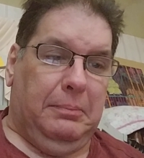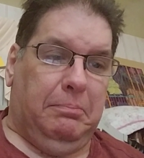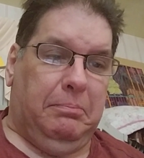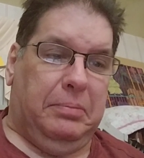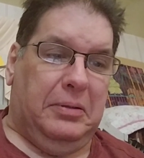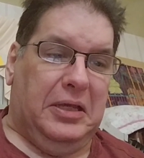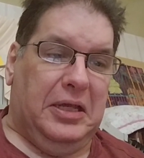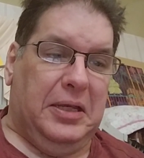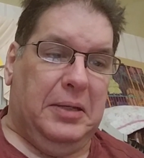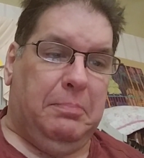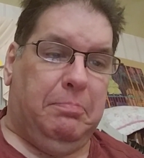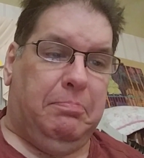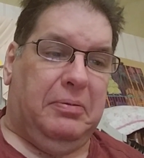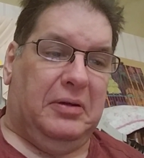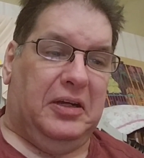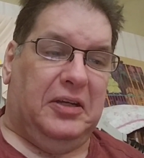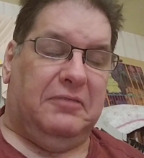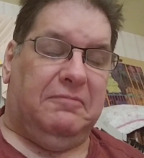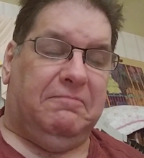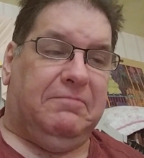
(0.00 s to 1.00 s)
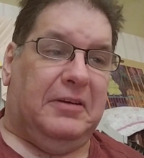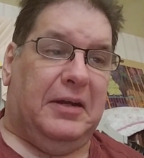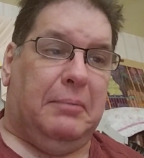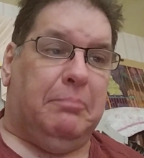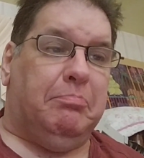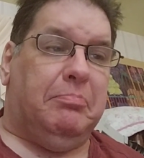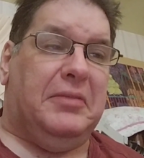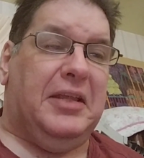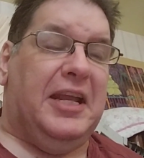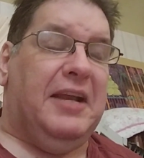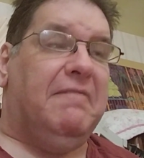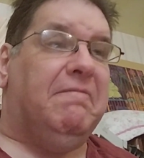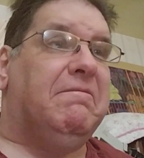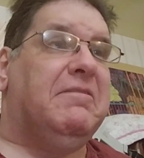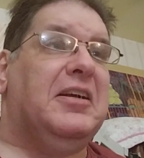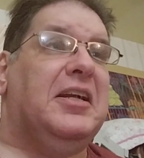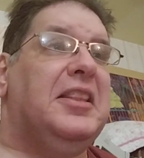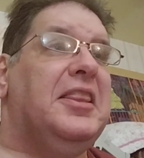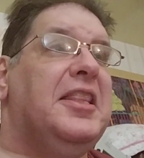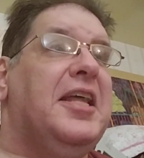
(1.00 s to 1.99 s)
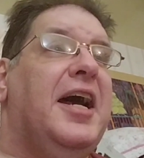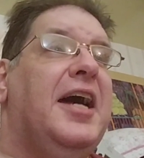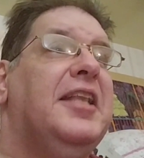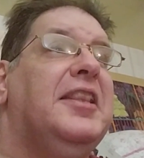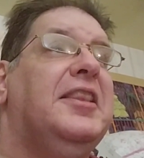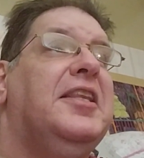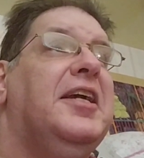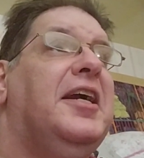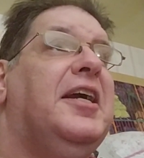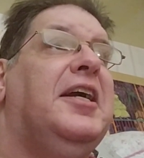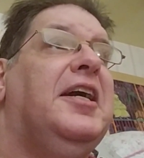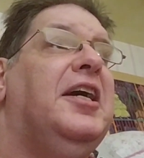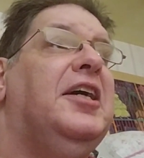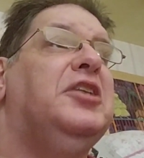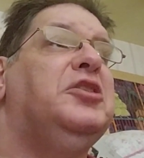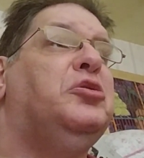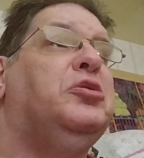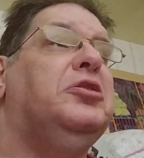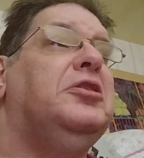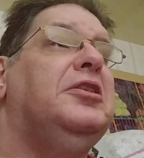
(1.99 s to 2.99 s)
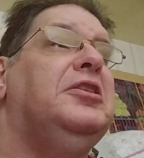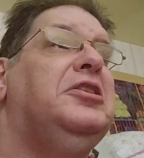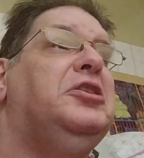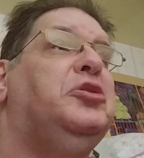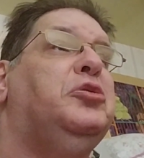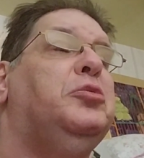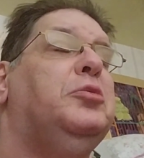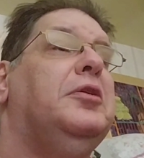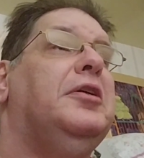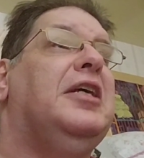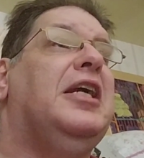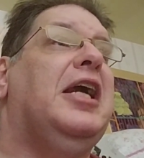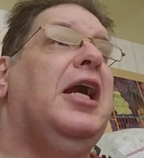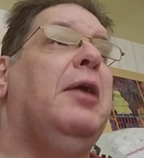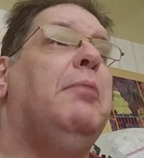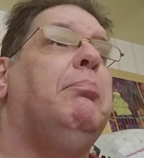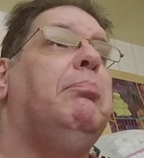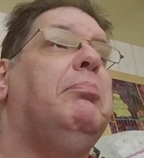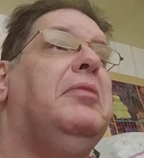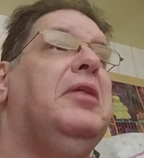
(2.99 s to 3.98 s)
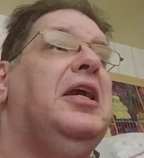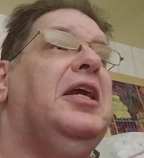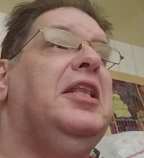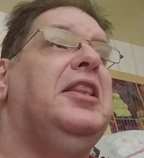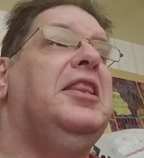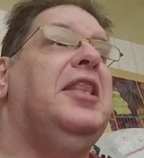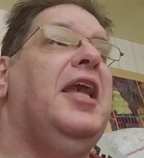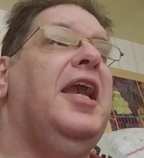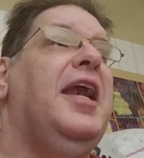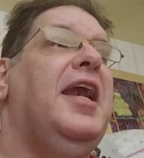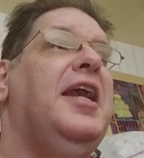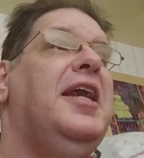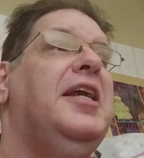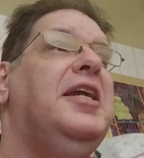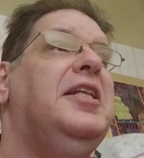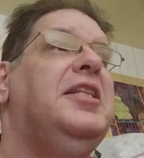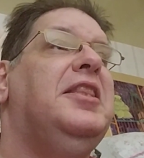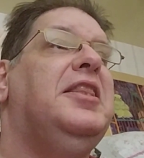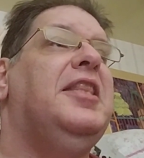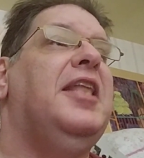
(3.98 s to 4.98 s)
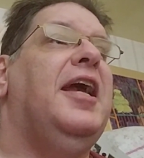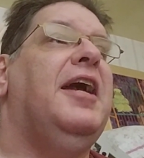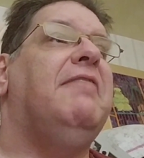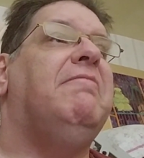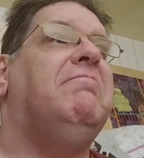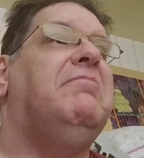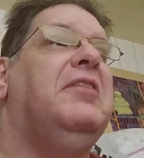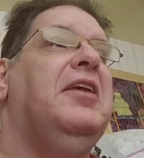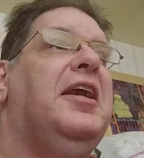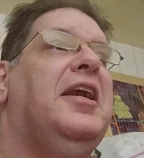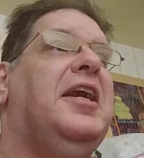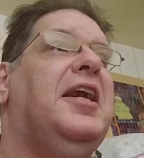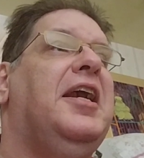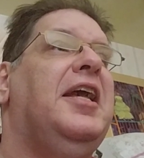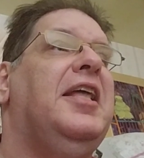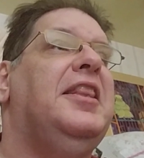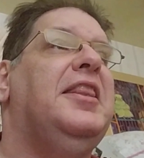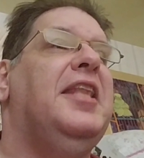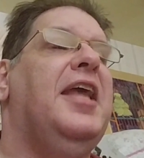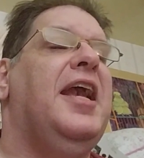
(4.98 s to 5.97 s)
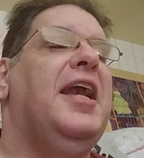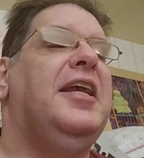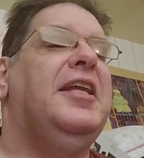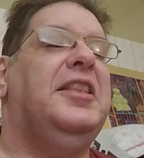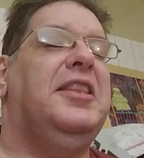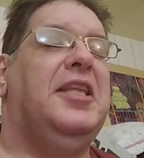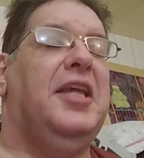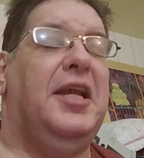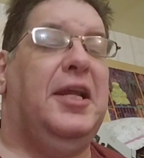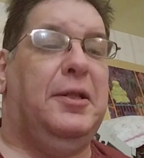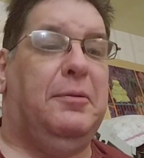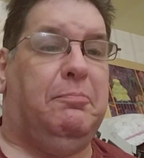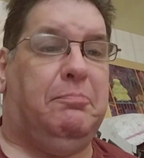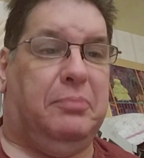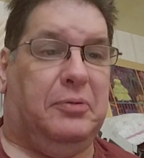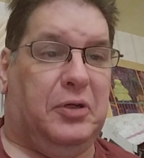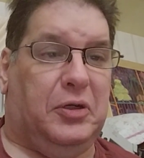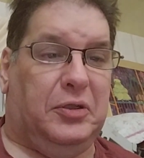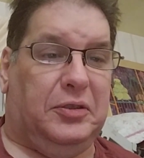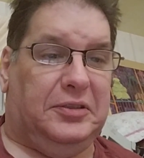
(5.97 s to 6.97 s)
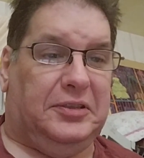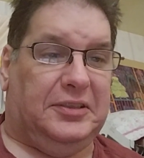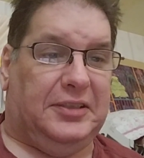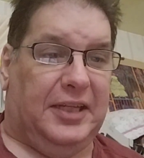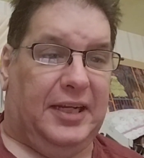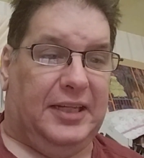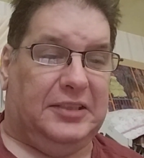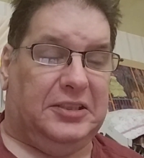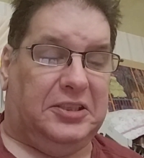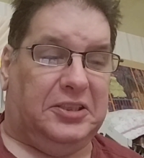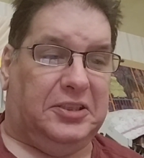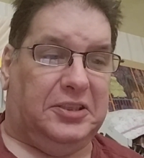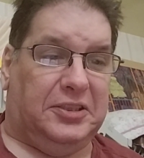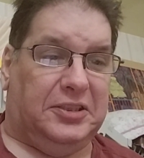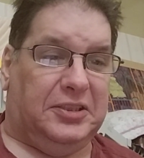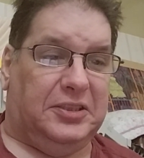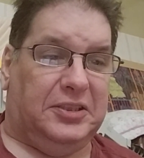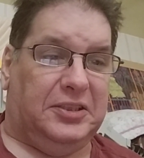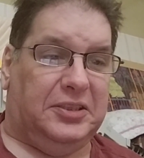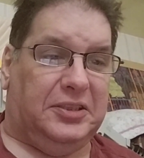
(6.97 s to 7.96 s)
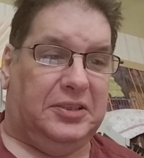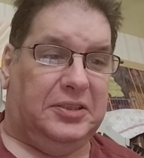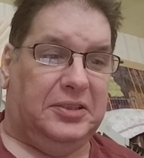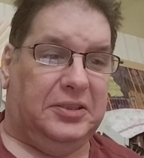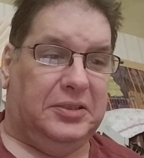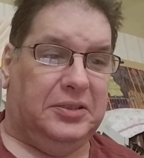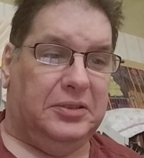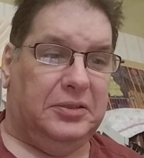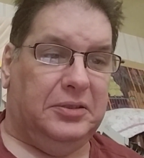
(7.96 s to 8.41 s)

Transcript: people from different other countries who come to the aid of the Canadian protesters.